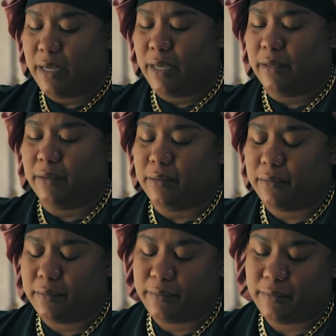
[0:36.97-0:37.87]
And
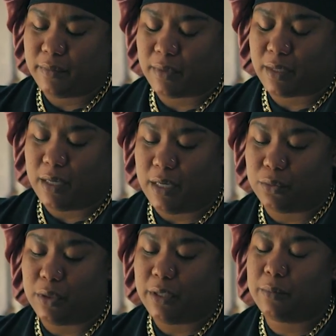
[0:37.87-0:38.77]
I
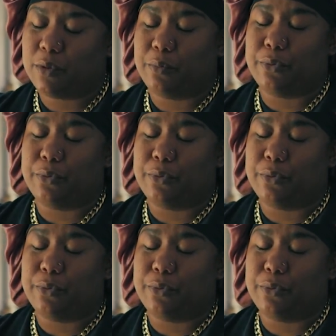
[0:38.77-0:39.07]
told him to